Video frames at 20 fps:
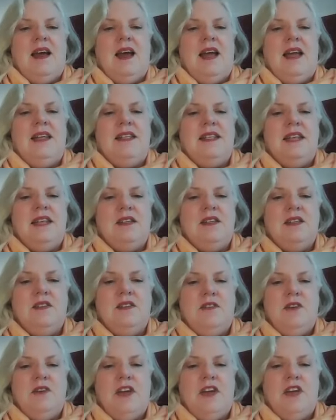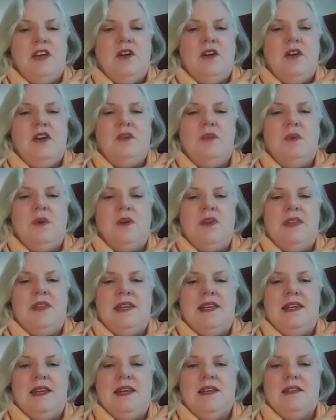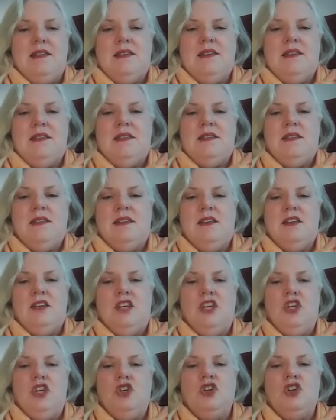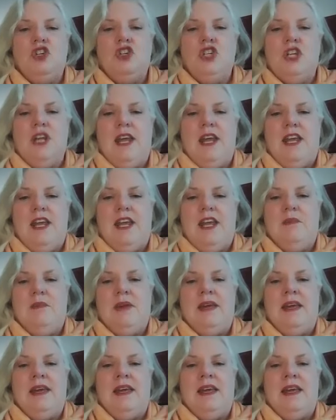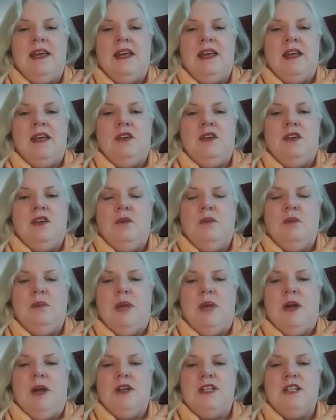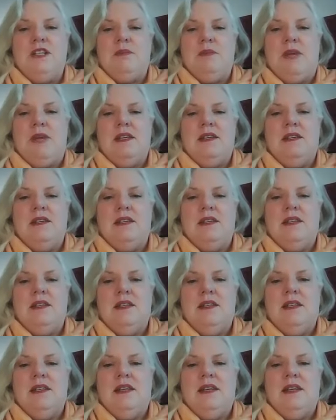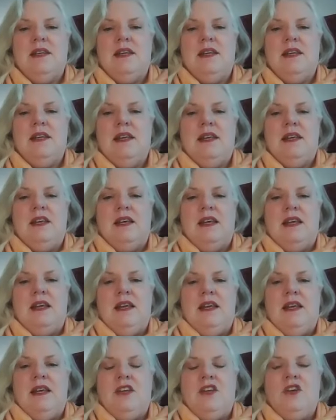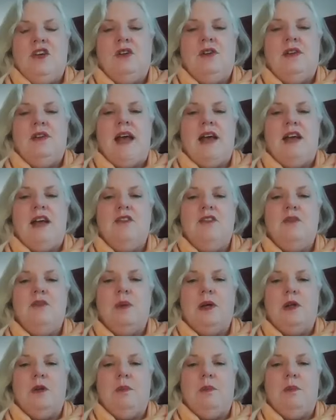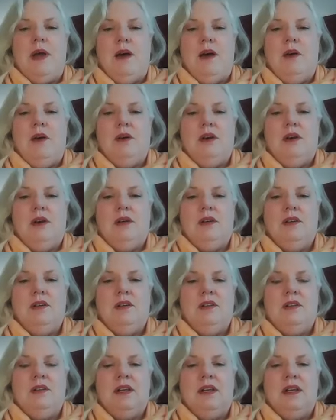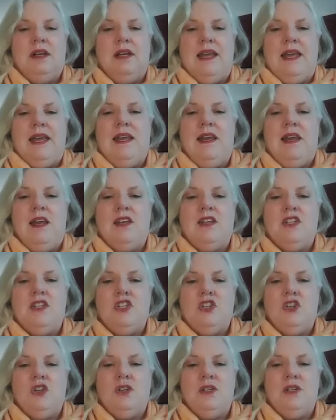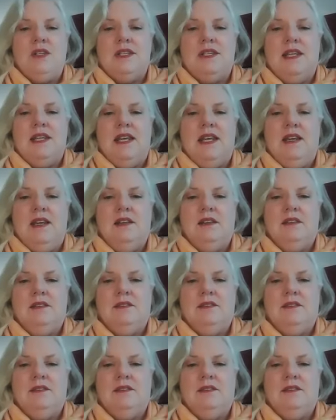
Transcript: Identify your unworthiness, your shame, your embarrassment, your lack of willpower and uncertainty,